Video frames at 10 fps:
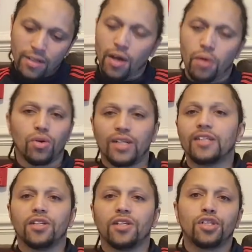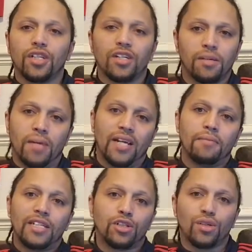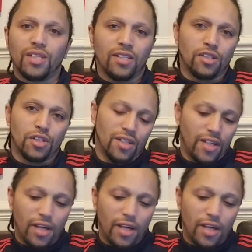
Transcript: Don't worry, it's a journey, man. I'm enjoying the journey.